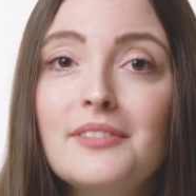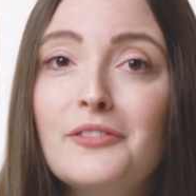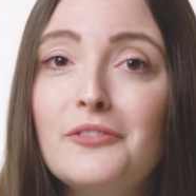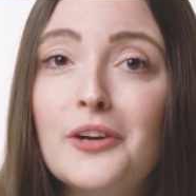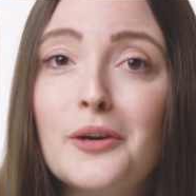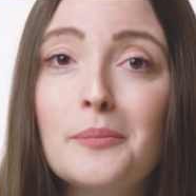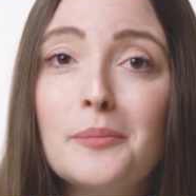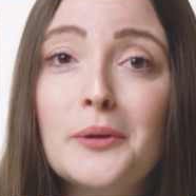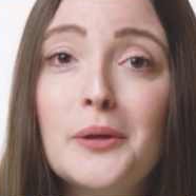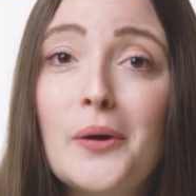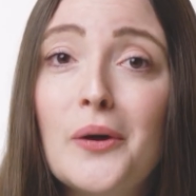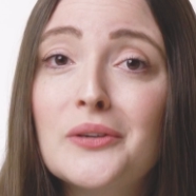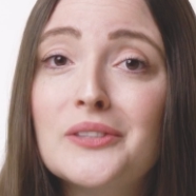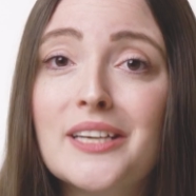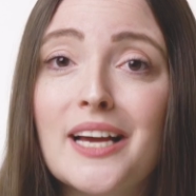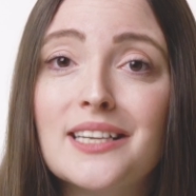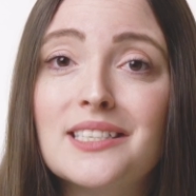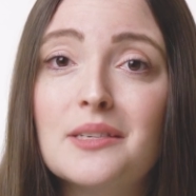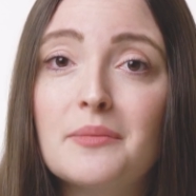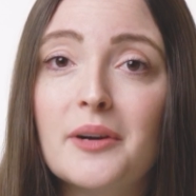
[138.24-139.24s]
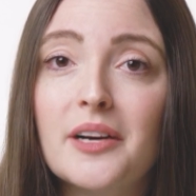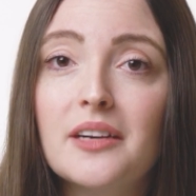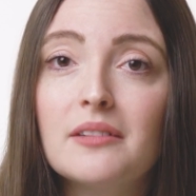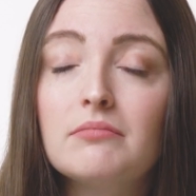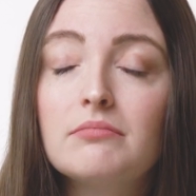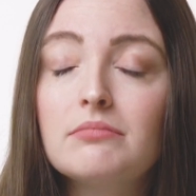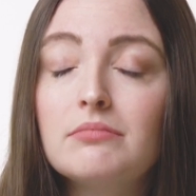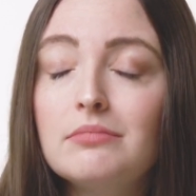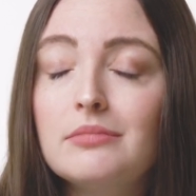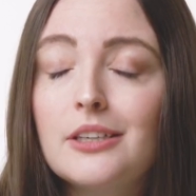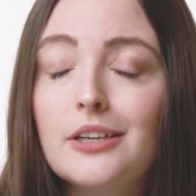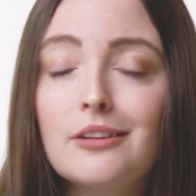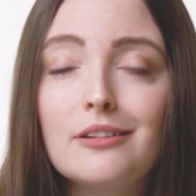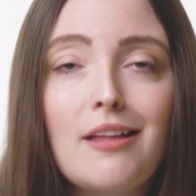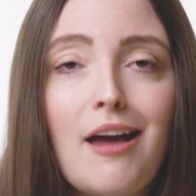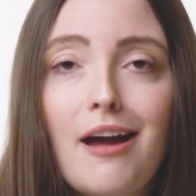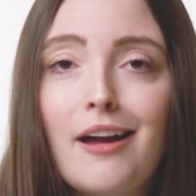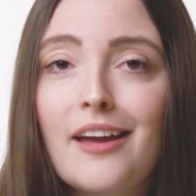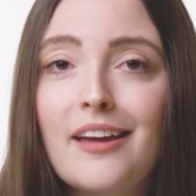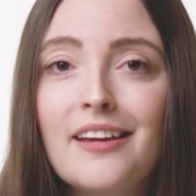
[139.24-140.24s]
If you're a Bluehost customer, you're in
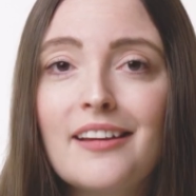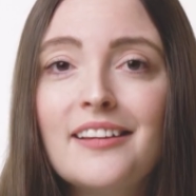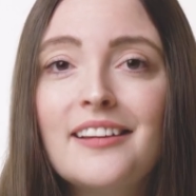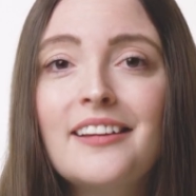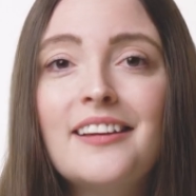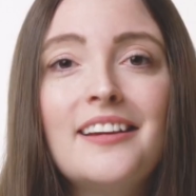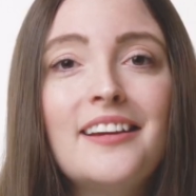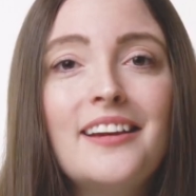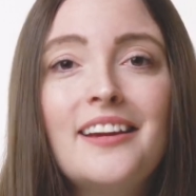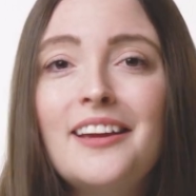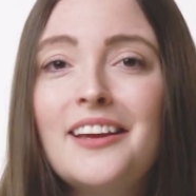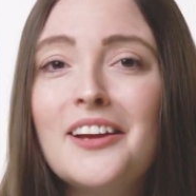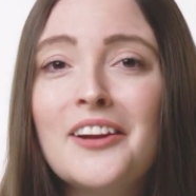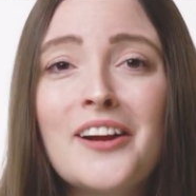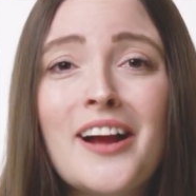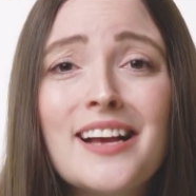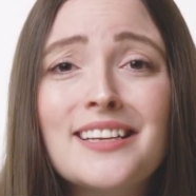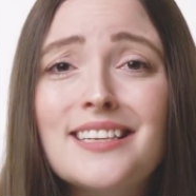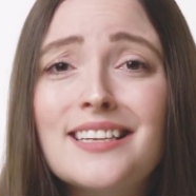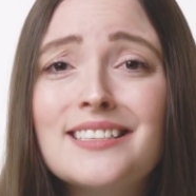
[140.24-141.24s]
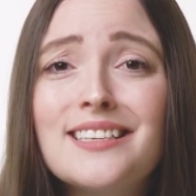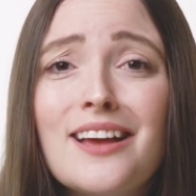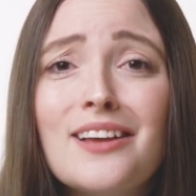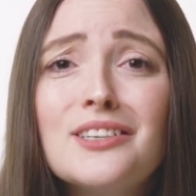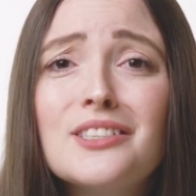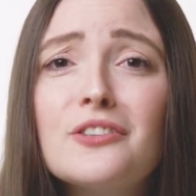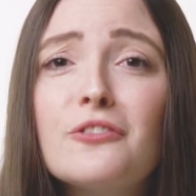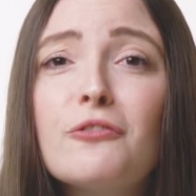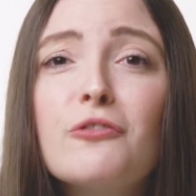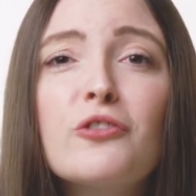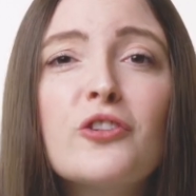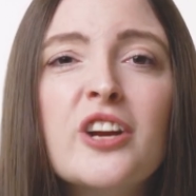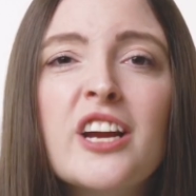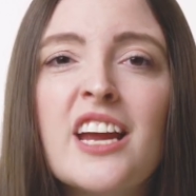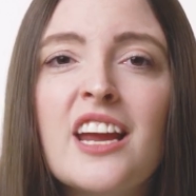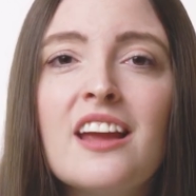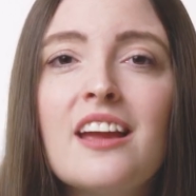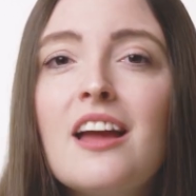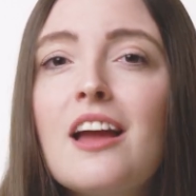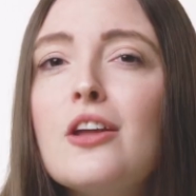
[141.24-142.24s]
luck. Your SSL is
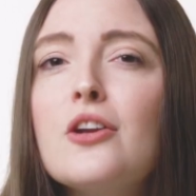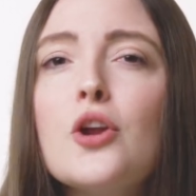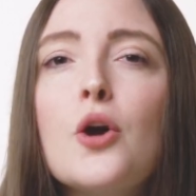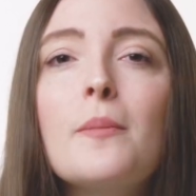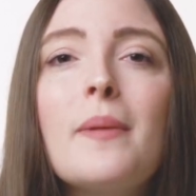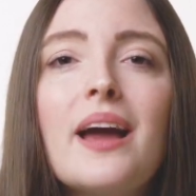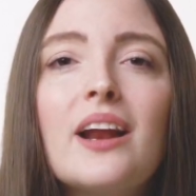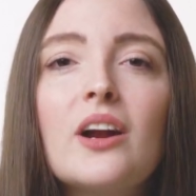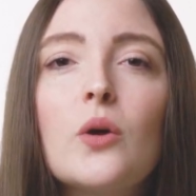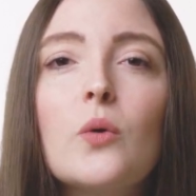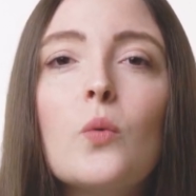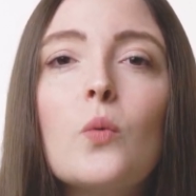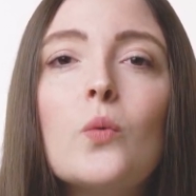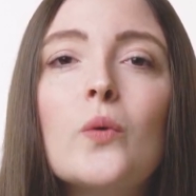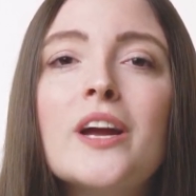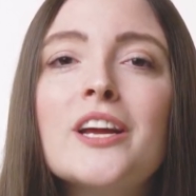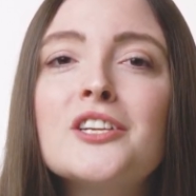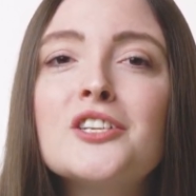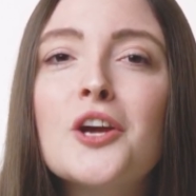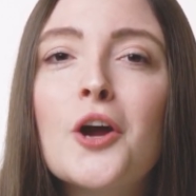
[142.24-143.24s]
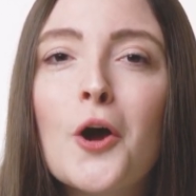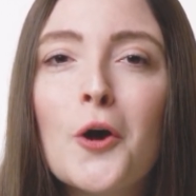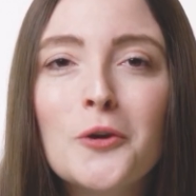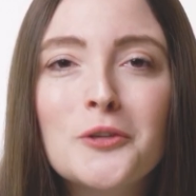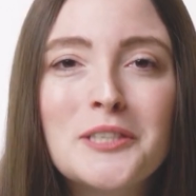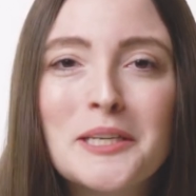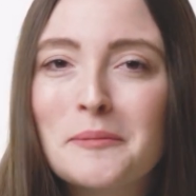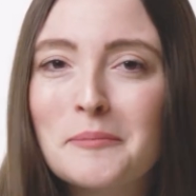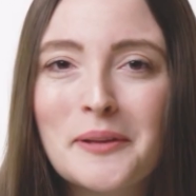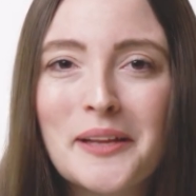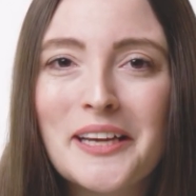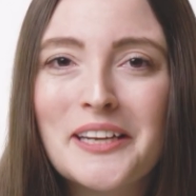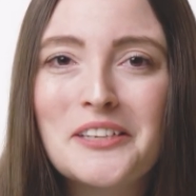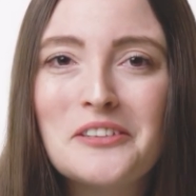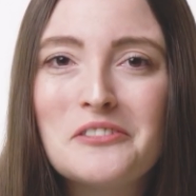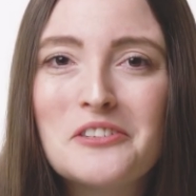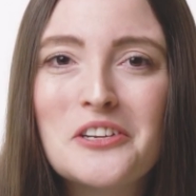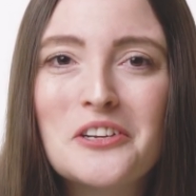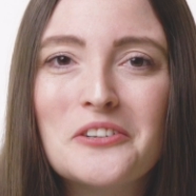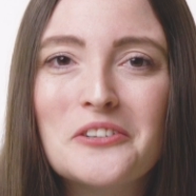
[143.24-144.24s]
free no matter which hosting plan
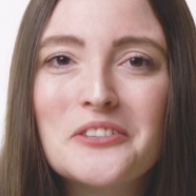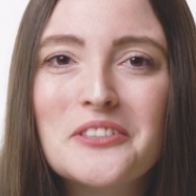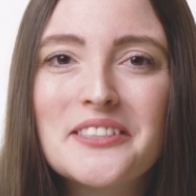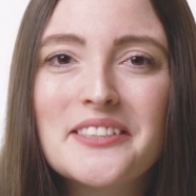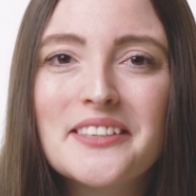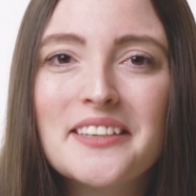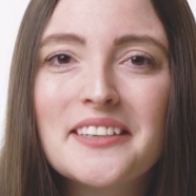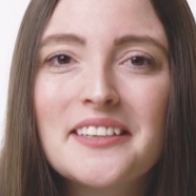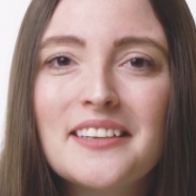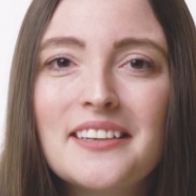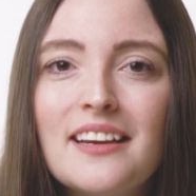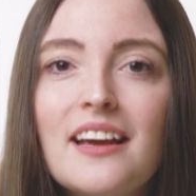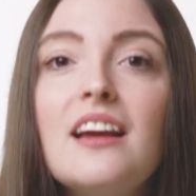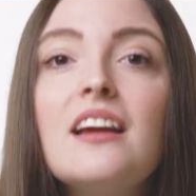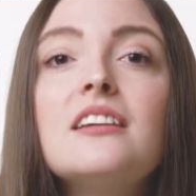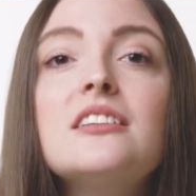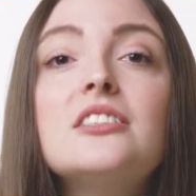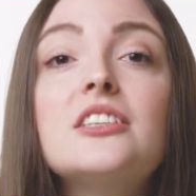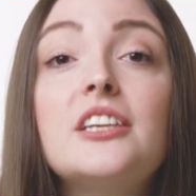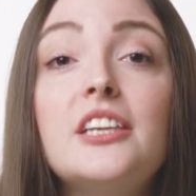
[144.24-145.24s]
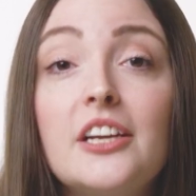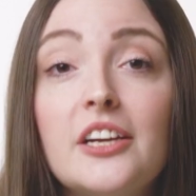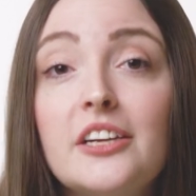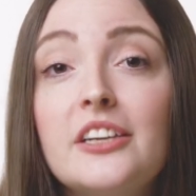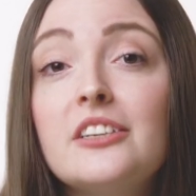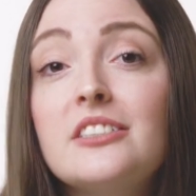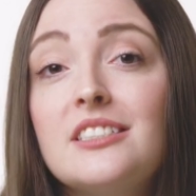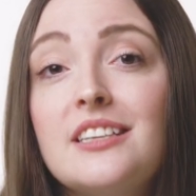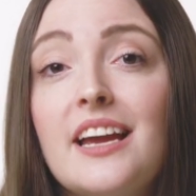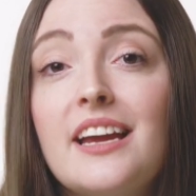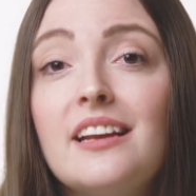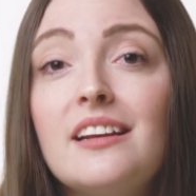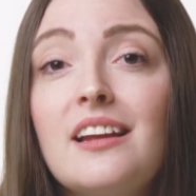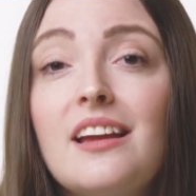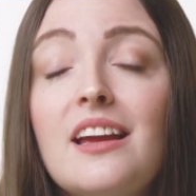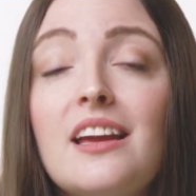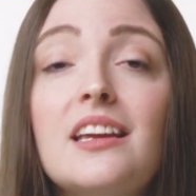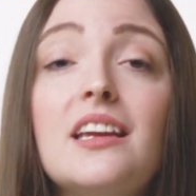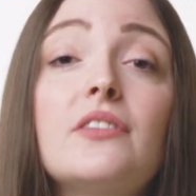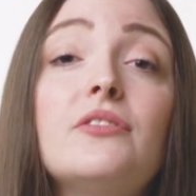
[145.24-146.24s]
you choose. Secure your site
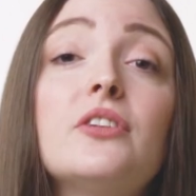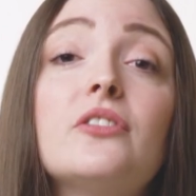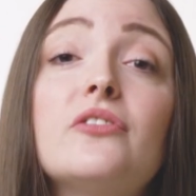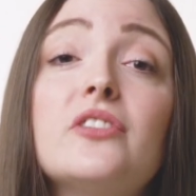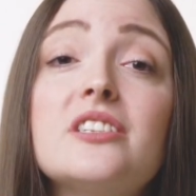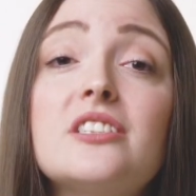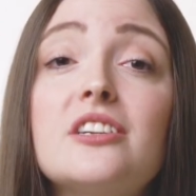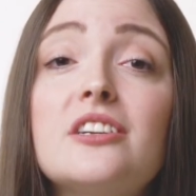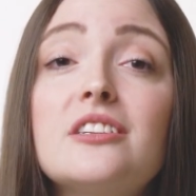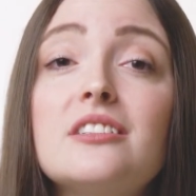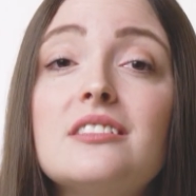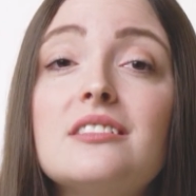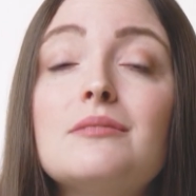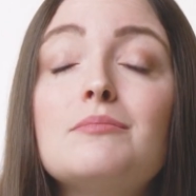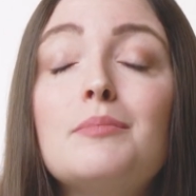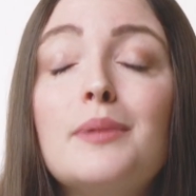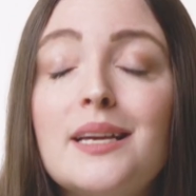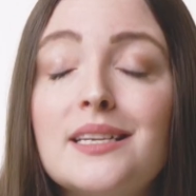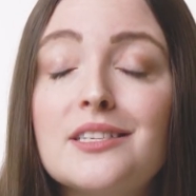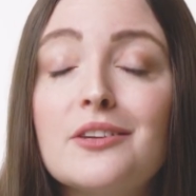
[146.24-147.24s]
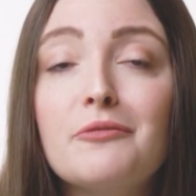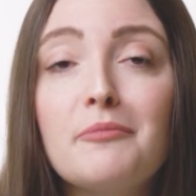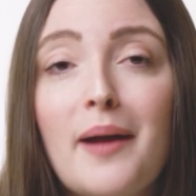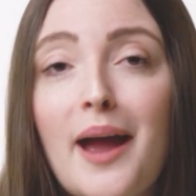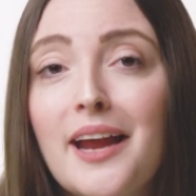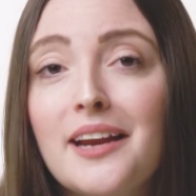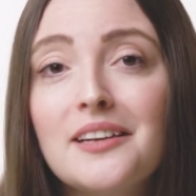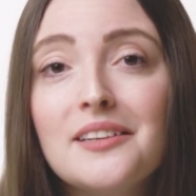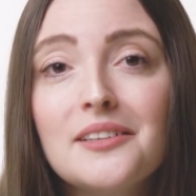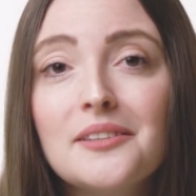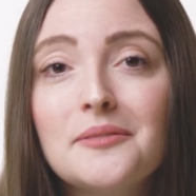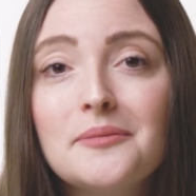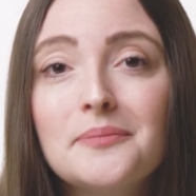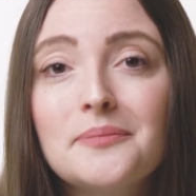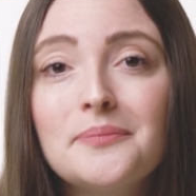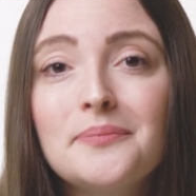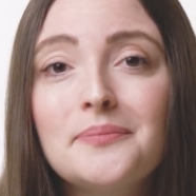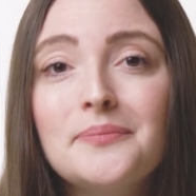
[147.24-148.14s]
and give your visitors peace of mind.